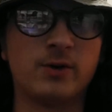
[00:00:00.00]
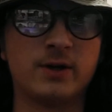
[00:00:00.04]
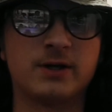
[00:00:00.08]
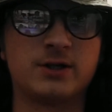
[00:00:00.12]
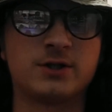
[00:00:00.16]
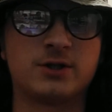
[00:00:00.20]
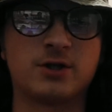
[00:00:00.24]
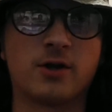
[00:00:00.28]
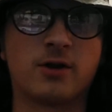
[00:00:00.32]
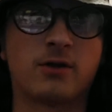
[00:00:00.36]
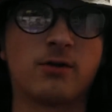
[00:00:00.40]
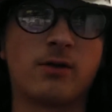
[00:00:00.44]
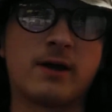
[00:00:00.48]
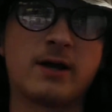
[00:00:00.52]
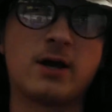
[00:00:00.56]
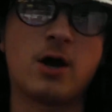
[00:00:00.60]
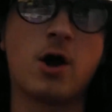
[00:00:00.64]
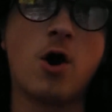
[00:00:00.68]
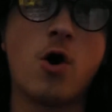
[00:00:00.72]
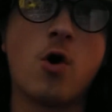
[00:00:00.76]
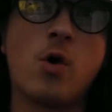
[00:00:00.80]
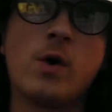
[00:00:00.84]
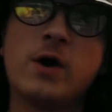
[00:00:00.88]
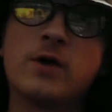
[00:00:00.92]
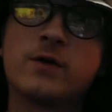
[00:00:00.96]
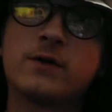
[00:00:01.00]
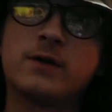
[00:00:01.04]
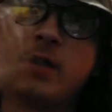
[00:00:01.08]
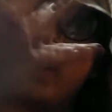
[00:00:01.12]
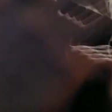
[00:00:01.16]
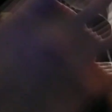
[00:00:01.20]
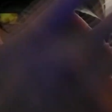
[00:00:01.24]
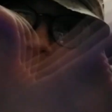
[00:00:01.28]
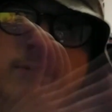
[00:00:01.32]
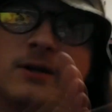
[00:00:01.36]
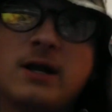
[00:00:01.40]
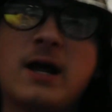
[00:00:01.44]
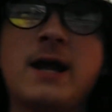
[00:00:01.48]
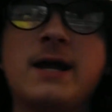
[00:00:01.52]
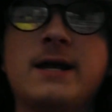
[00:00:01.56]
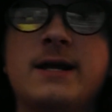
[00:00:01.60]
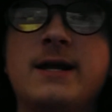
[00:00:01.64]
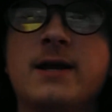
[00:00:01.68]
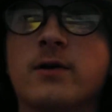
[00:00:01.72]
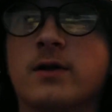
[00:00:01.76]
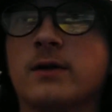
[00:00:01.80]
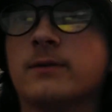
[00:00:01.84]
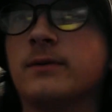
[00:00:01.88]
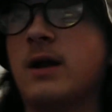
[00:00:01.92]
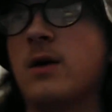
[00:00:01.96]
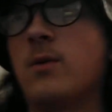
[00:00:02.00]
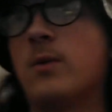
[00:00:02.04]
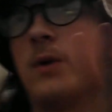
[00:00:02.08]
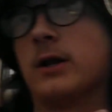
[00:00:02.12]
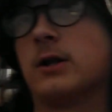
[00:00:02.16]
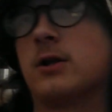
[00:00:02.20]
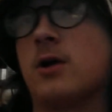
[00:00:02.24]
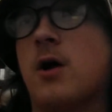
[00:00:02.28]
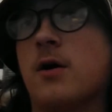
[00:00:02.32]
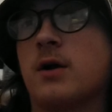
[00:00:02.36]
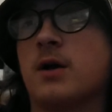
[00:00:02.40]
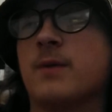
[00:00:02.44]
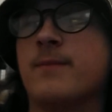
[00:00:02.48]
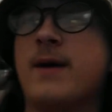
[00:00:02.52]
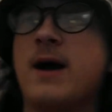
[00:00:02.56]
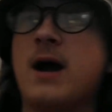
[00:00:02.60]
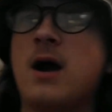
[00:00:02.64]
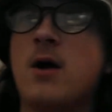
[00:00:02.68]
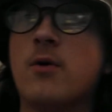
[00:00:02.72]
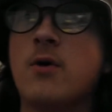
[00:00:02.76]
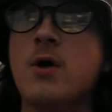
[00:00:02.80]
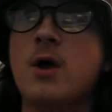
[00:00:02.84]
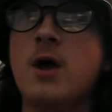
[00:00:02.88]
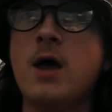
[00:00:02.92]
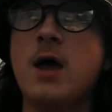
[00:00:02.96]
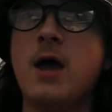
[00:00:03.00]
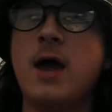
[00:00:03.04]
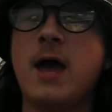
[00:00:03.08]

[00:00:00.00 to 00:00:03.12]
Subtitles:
It's just oh, here's an update, here's something I want to talk about.